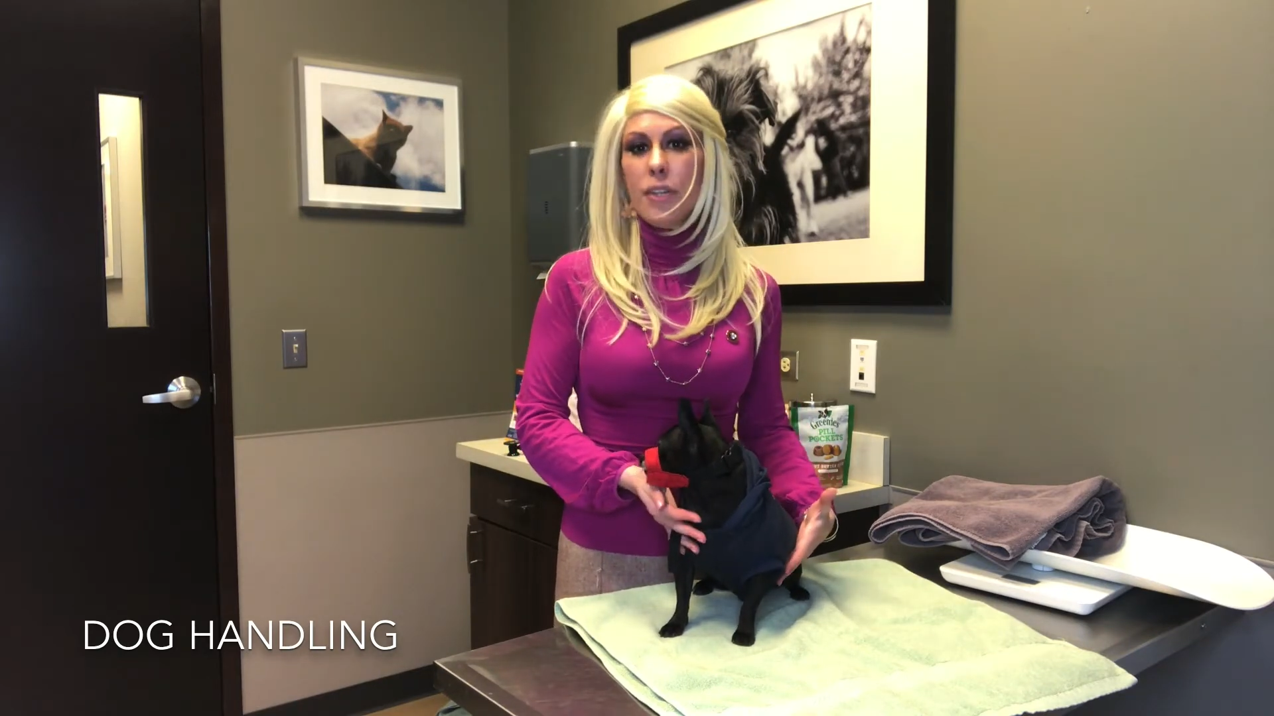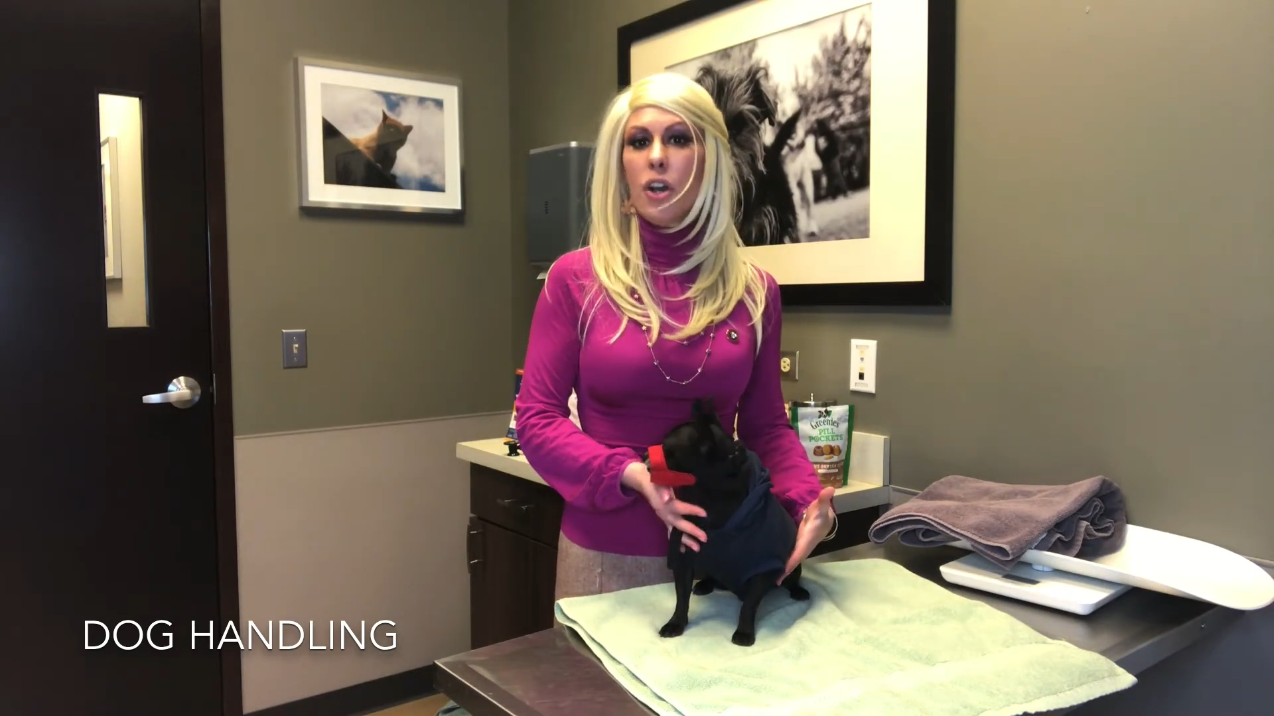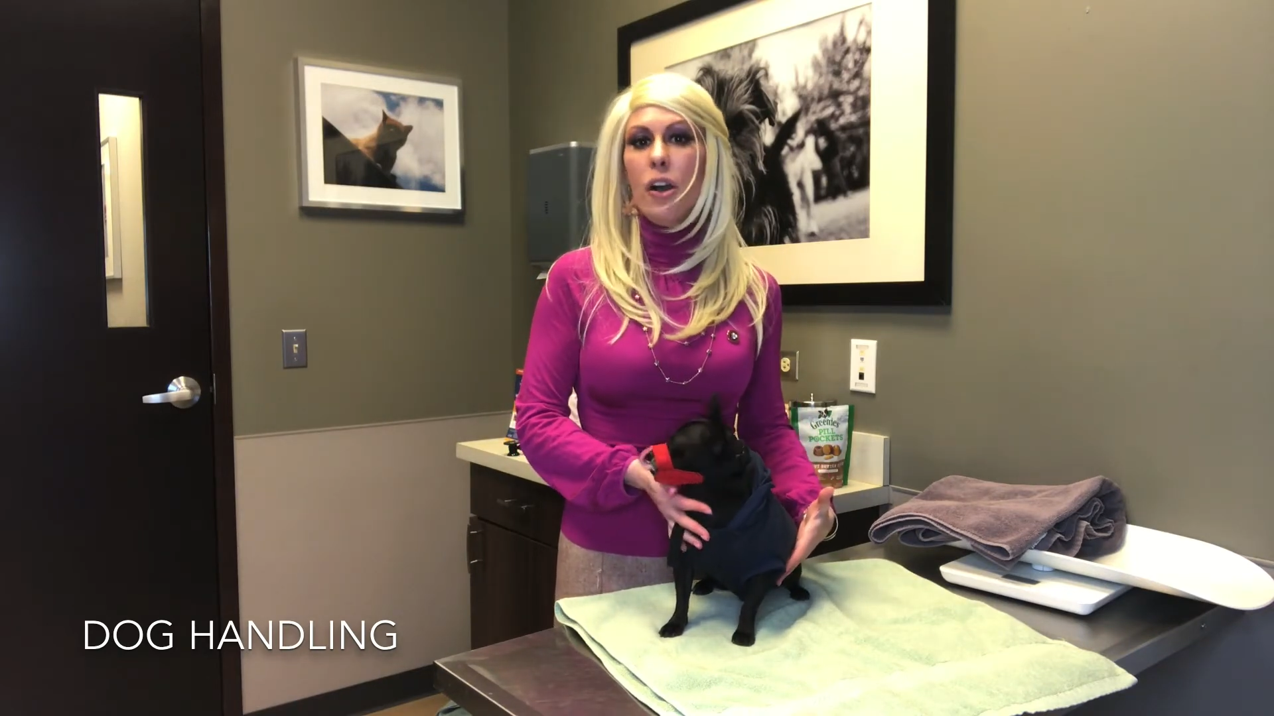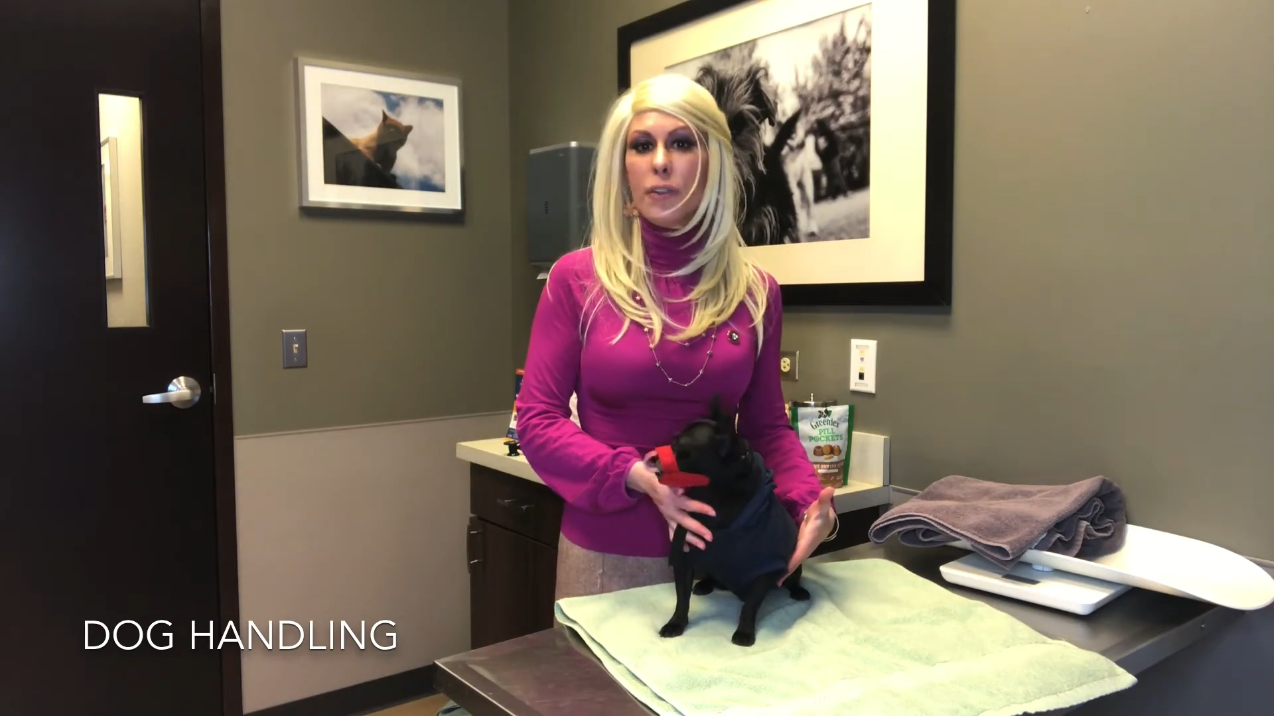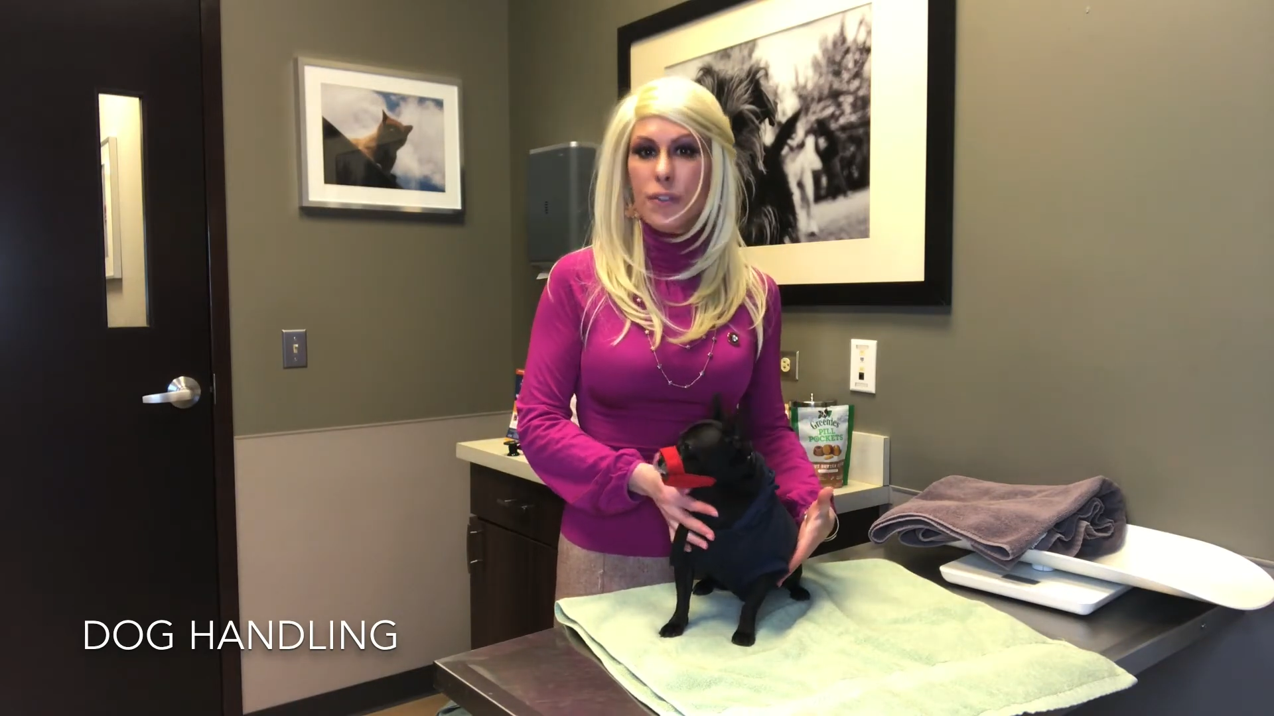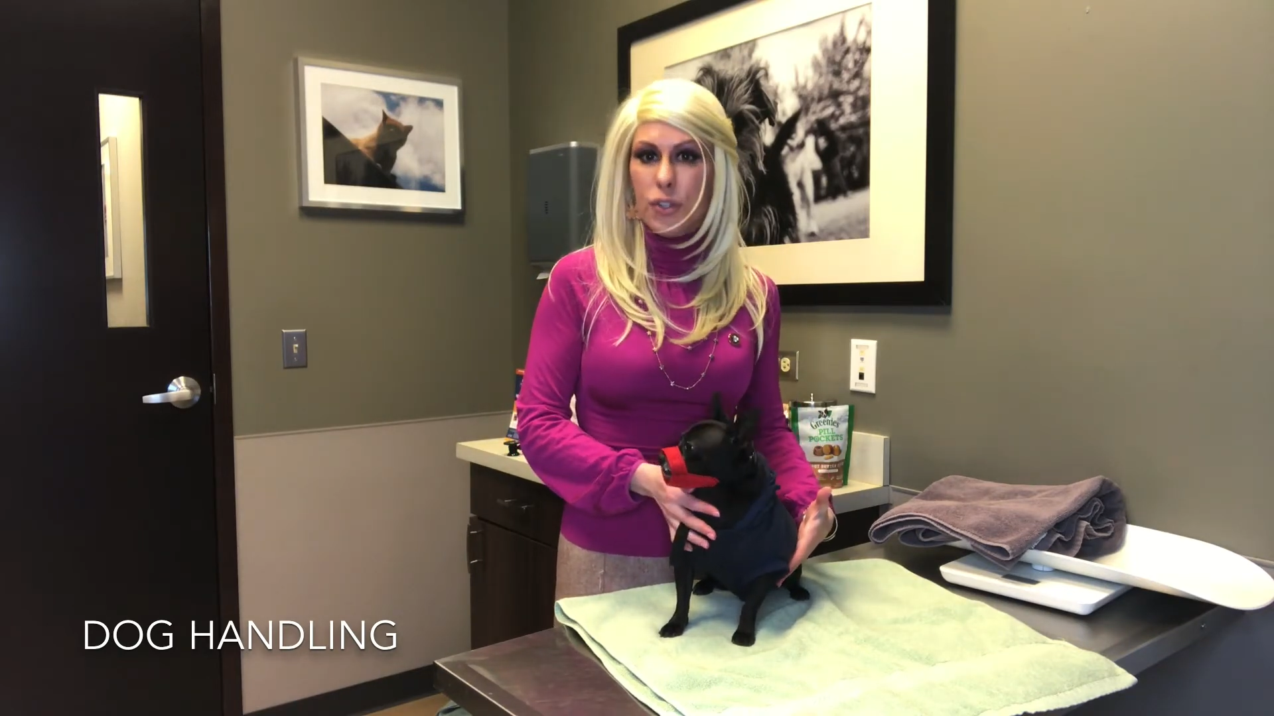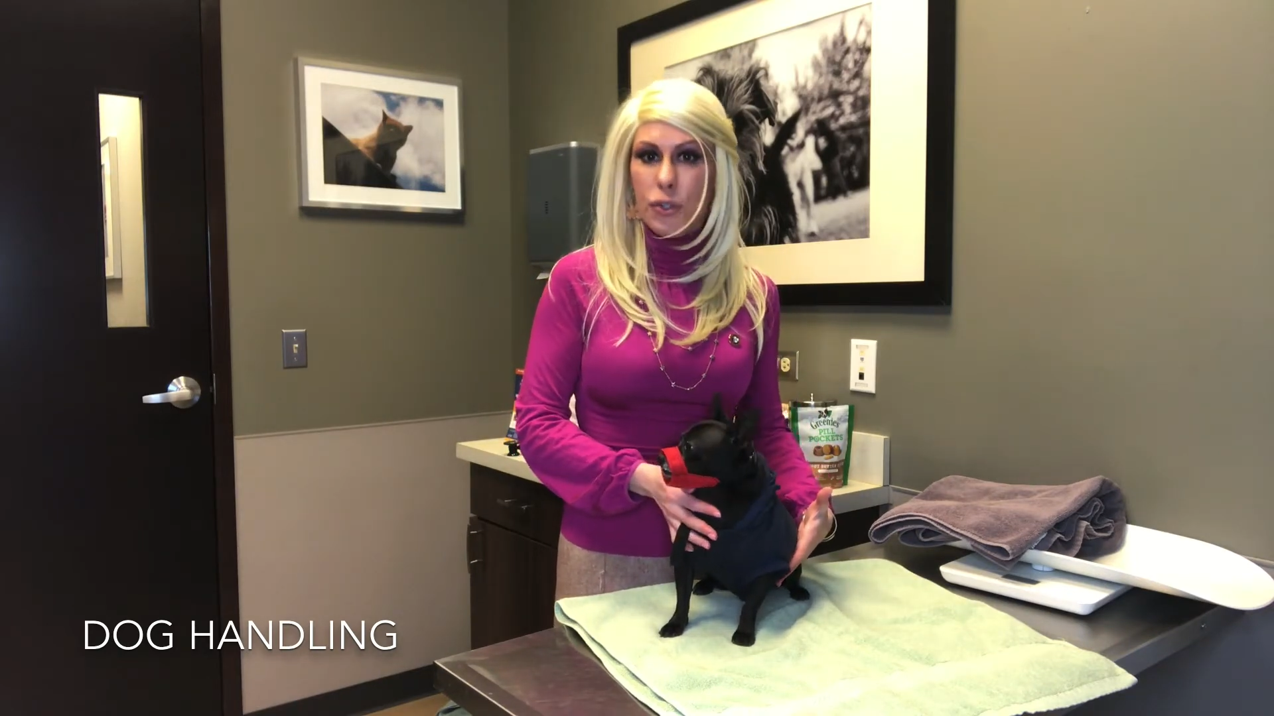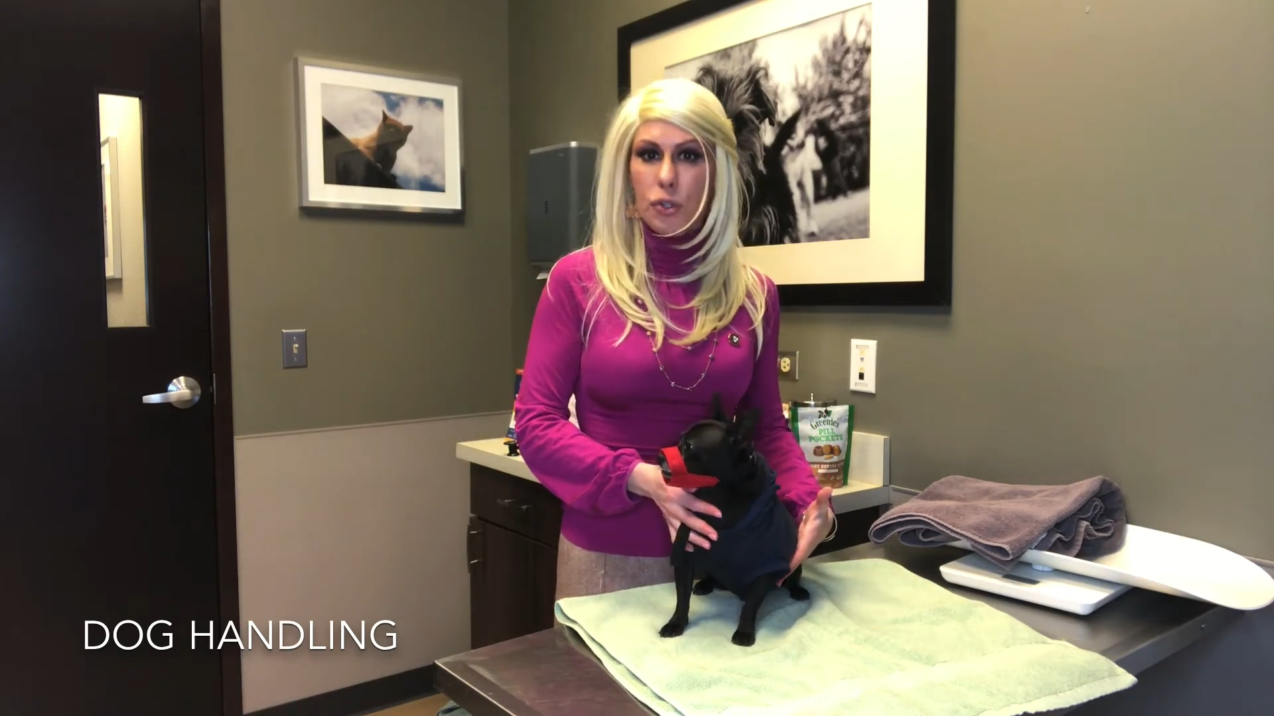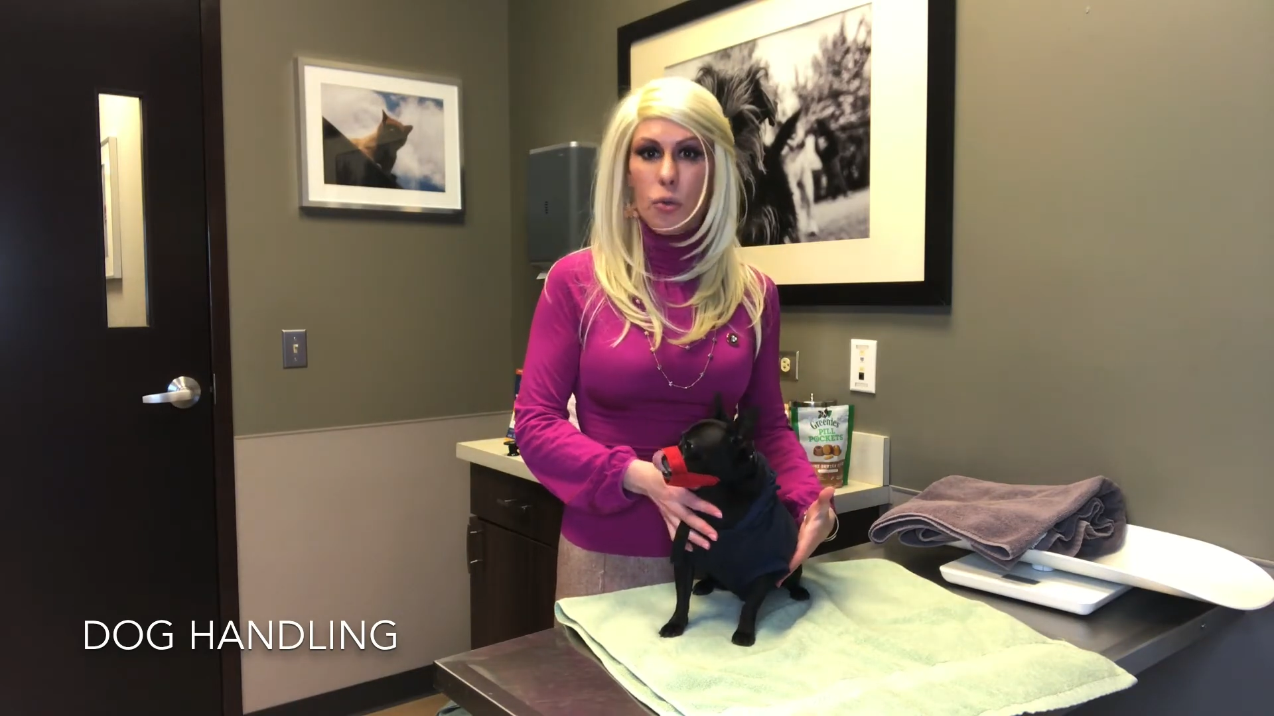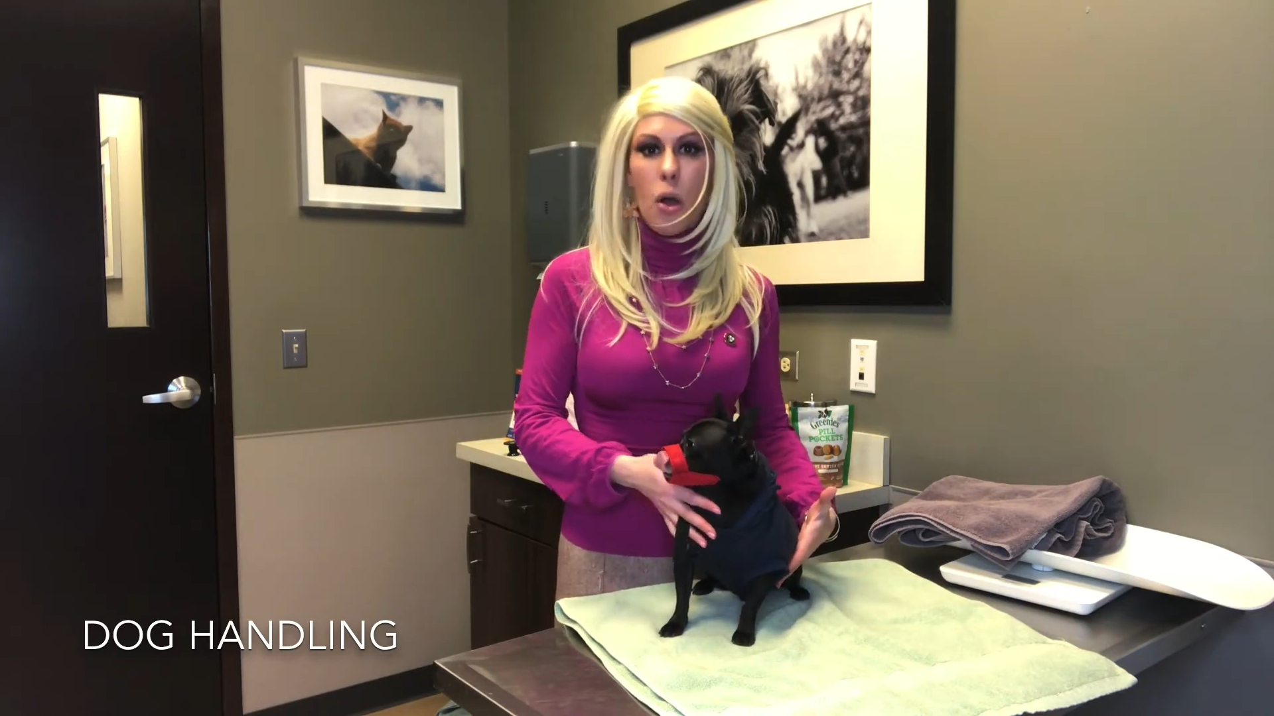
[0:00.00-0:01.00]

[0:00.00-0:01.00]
dogs too,